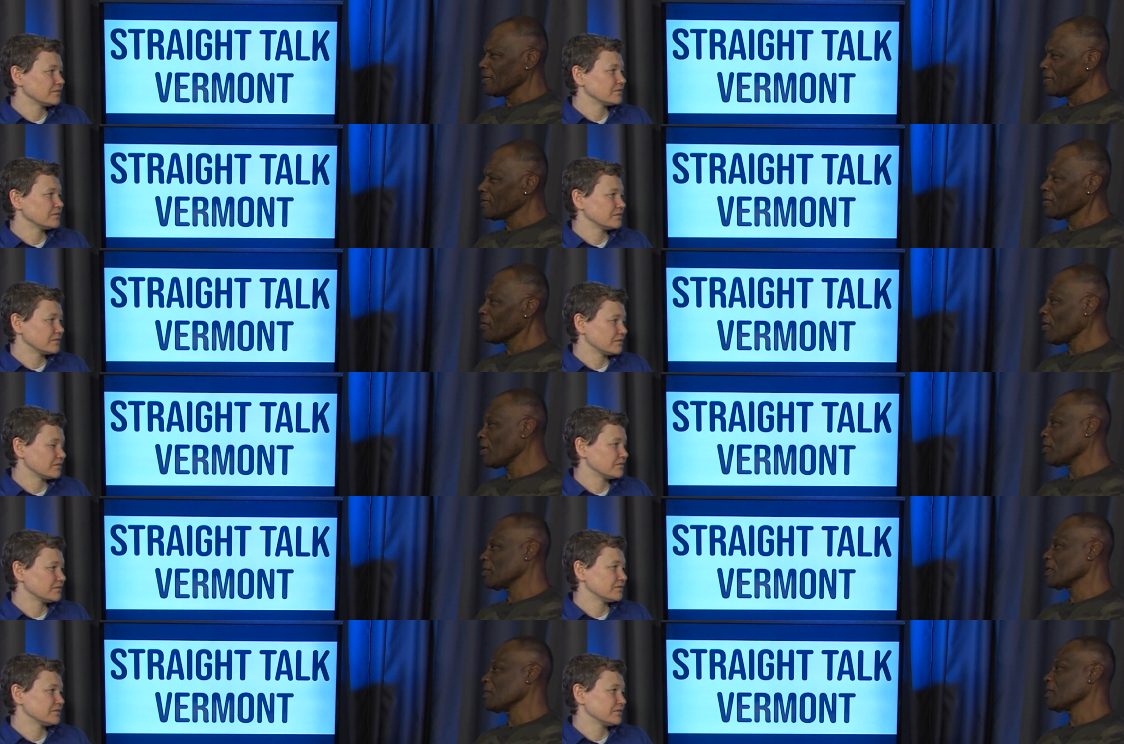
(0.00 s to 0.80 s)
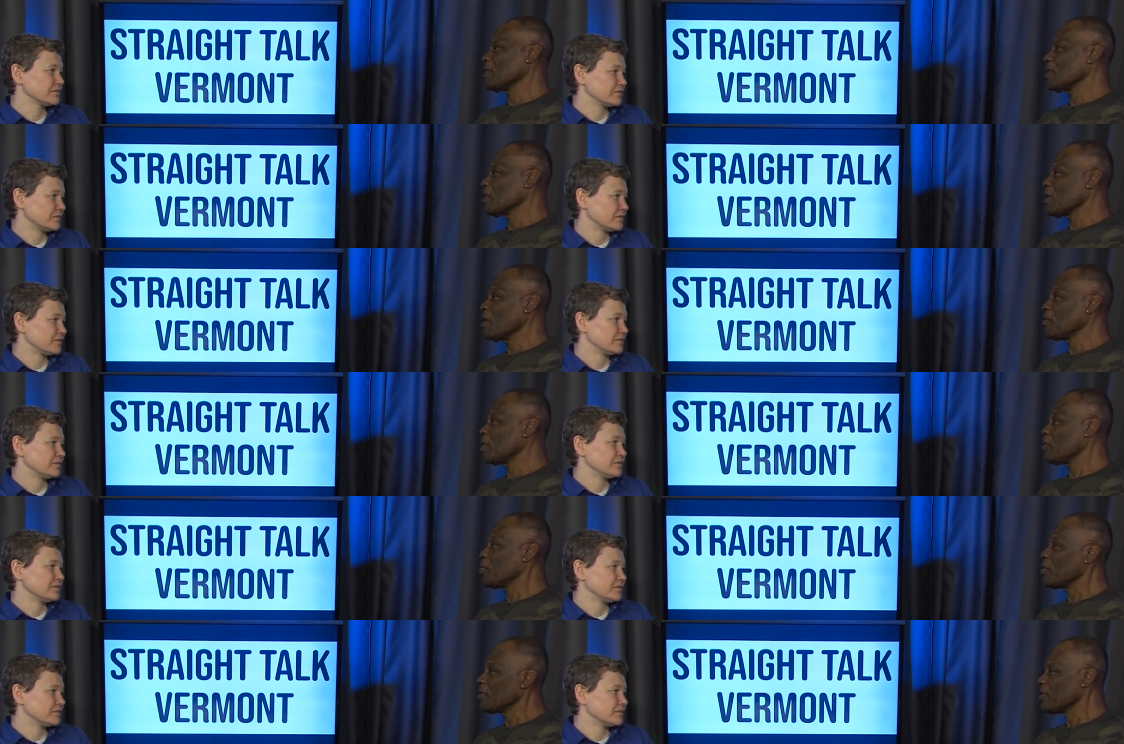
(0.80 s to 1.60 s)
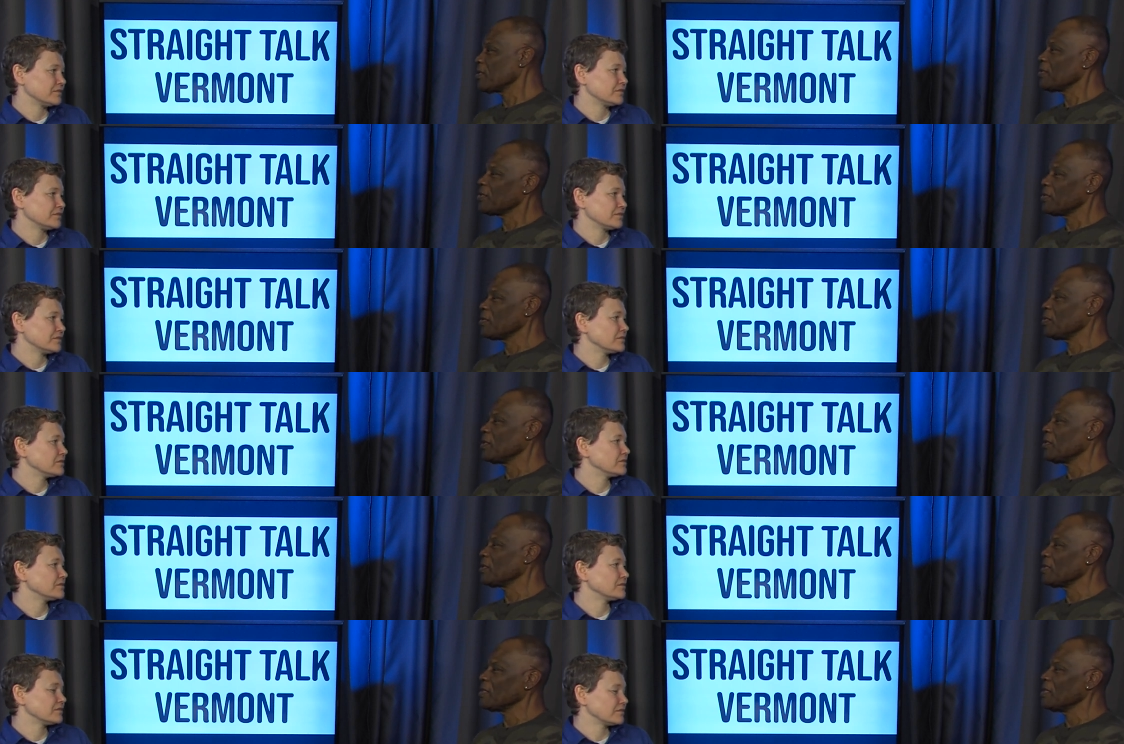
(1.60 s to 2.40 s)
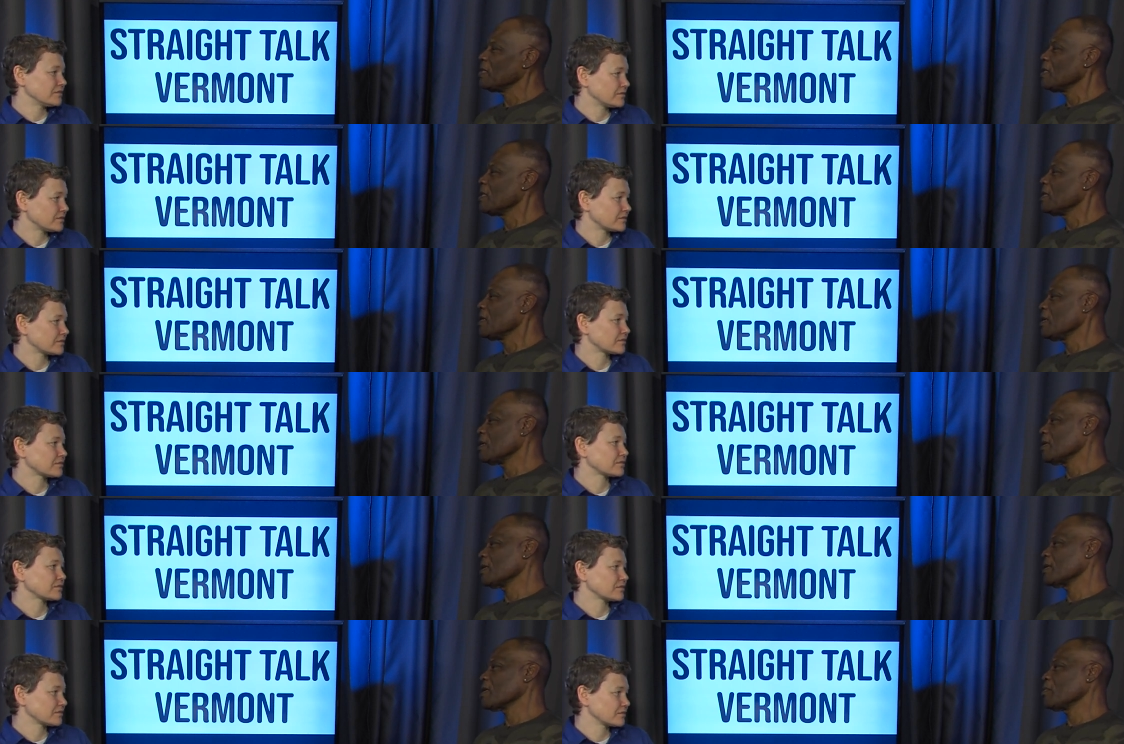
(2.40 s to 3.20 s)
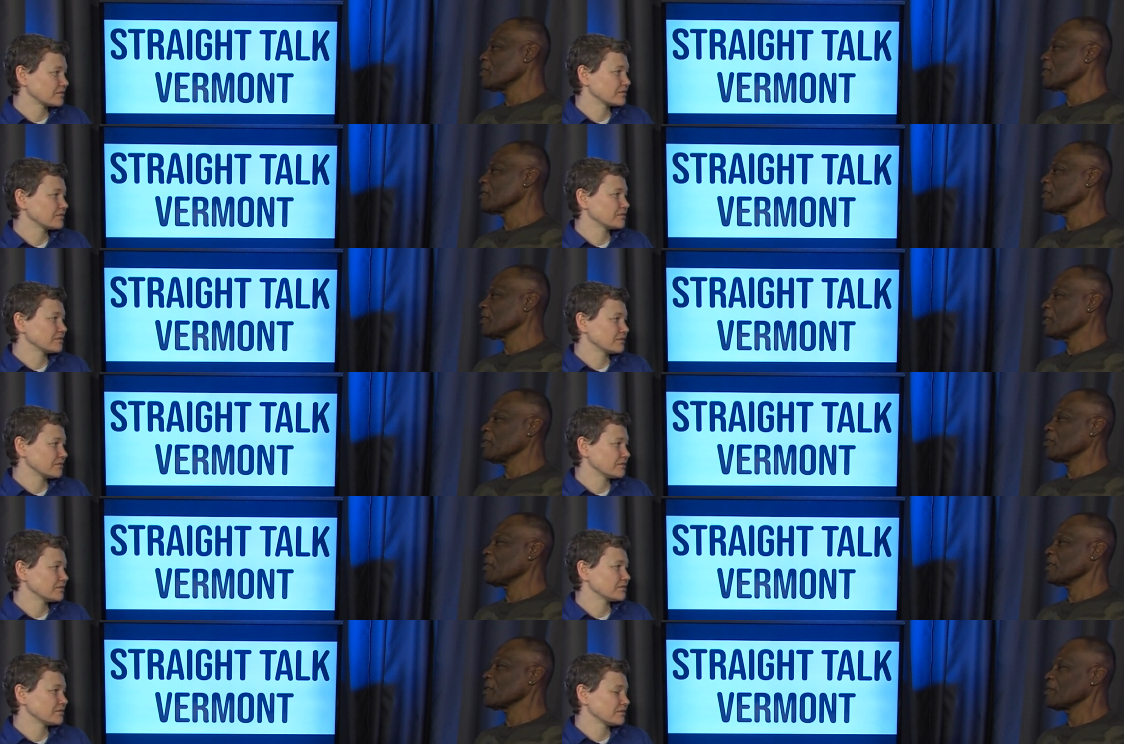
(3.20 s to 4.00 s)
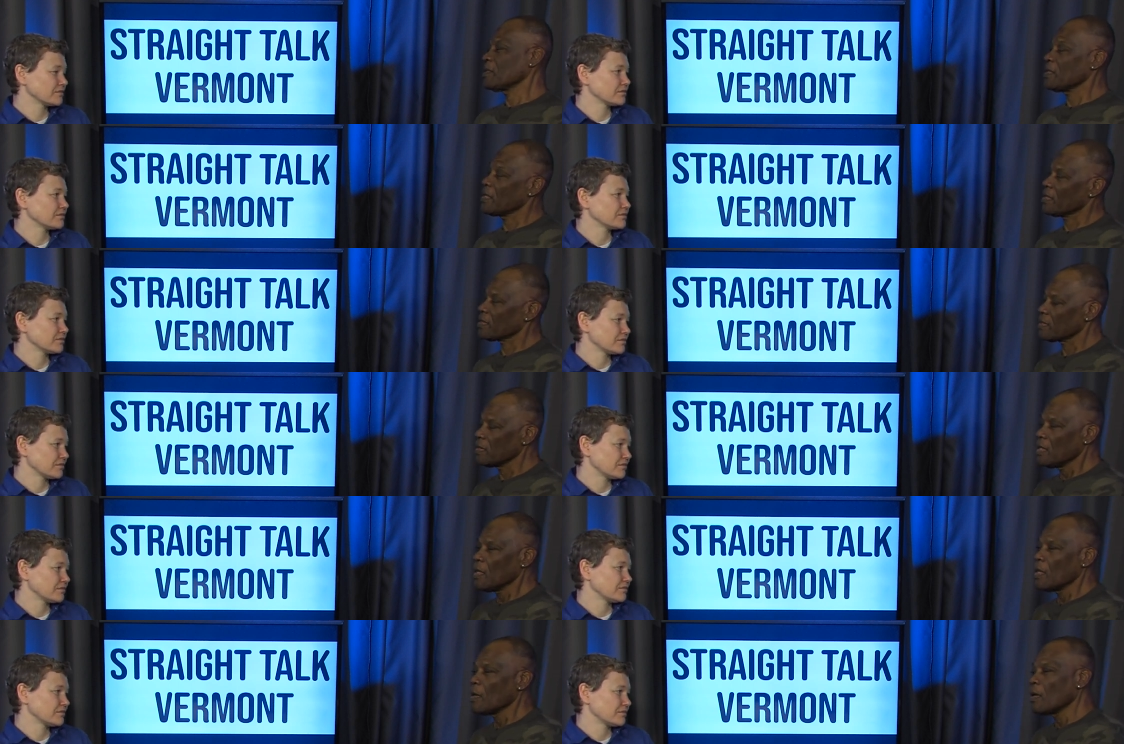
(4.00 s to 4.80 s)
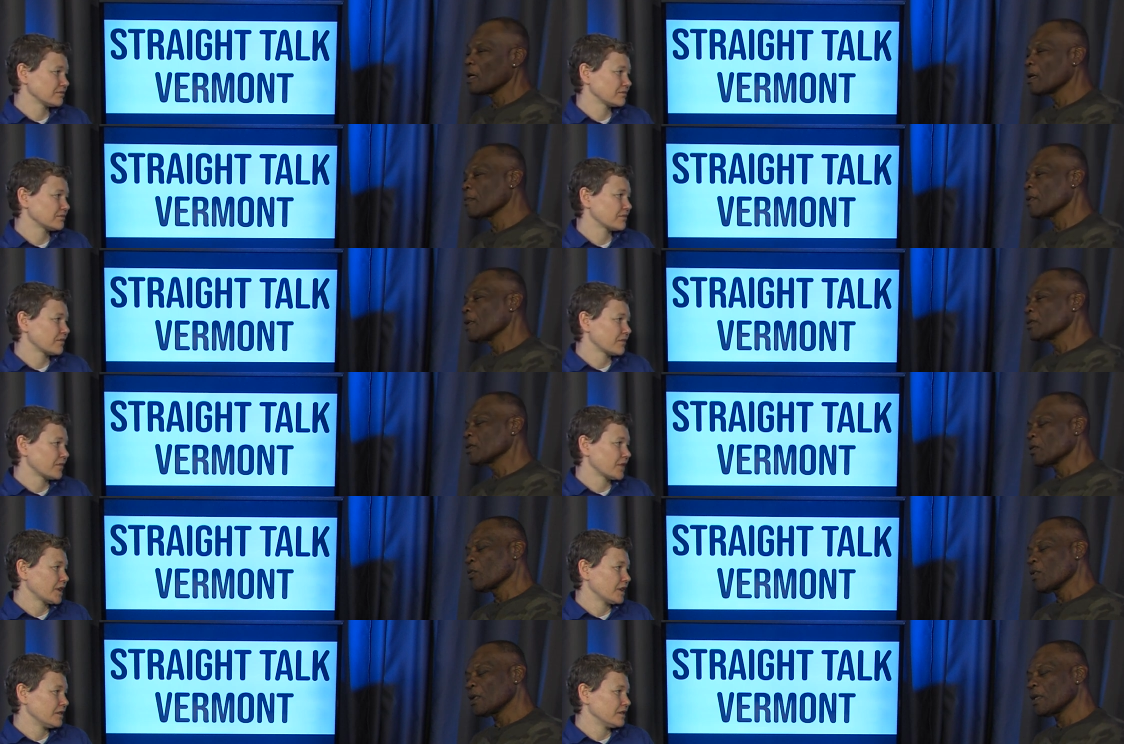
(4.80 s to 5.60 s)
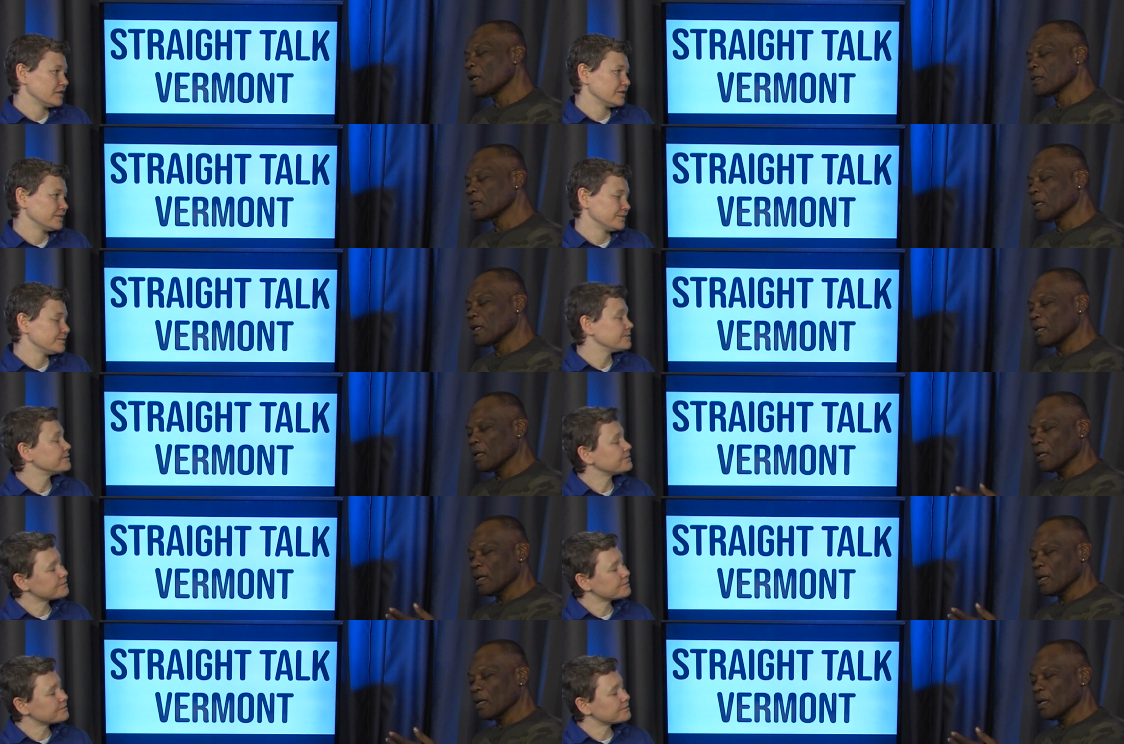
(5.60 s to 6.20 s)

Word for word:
Speaker 1: That's incredible, you know what I mean? The government appointed you to be on a commission for the Human Rights Commission, yes. So one last thing,